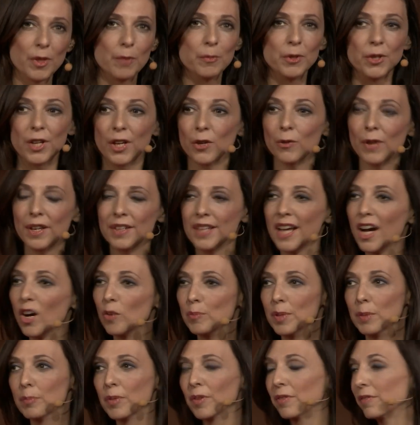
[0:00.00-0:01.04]
of them are here right now.
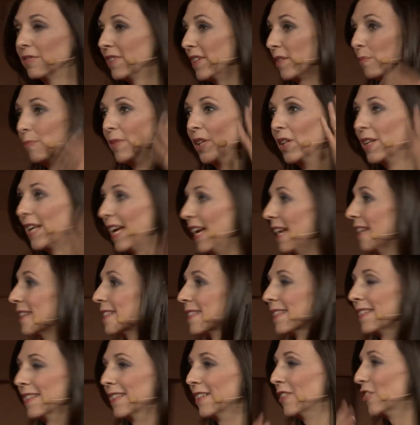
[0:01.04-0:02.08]
People like Bill
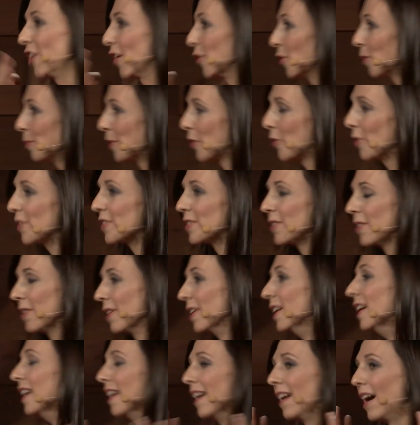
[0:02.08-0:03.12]
Gates and General
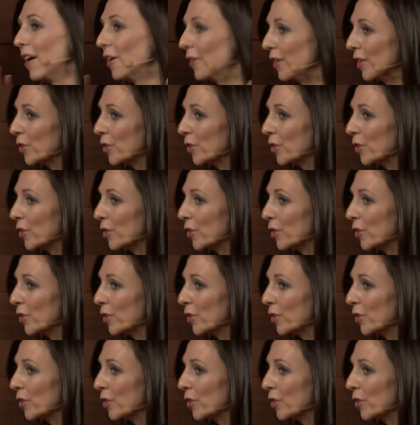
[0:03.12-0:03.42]
McChrystal are